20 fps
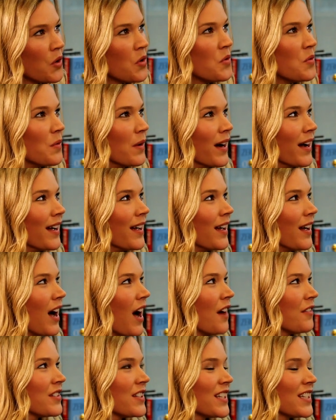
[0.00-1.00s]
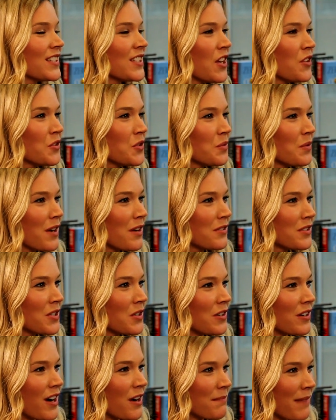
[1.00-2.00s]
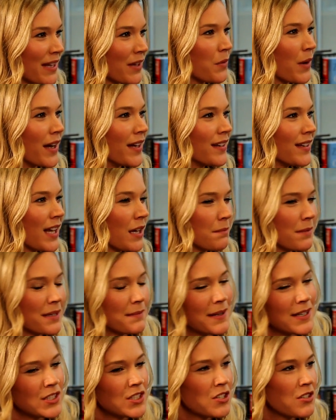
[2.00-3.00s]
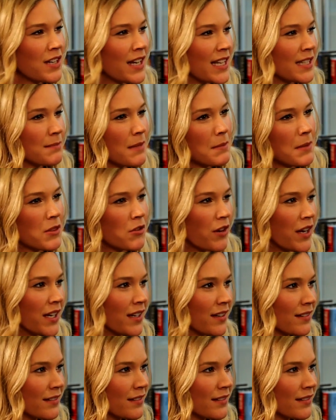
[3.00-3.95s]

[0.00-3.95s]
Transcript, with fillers: Oh, after the Total World Tour, I'll make one. That'll be about two years, maybe three.